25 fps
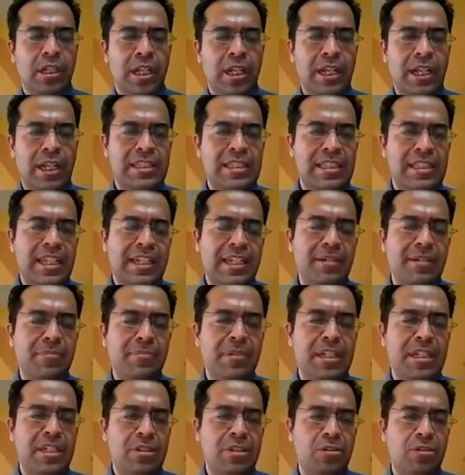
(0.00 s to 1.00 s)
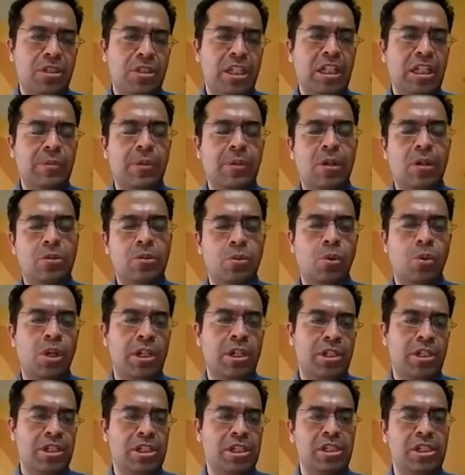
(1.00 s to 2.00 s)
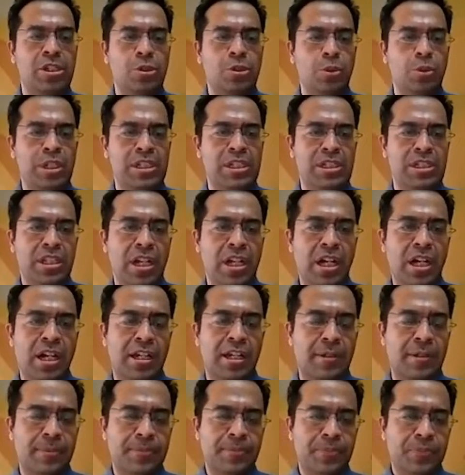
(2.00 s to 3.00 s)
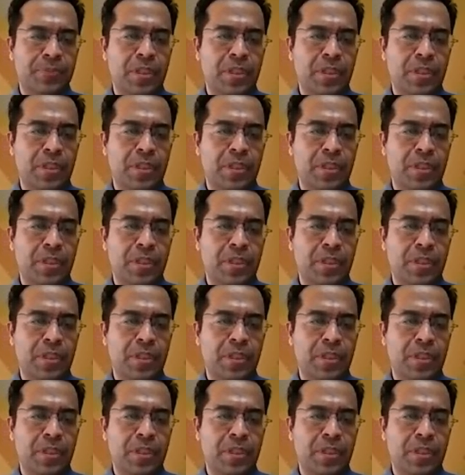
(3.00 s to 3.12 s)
Let's take a minute to think about what digital twins are.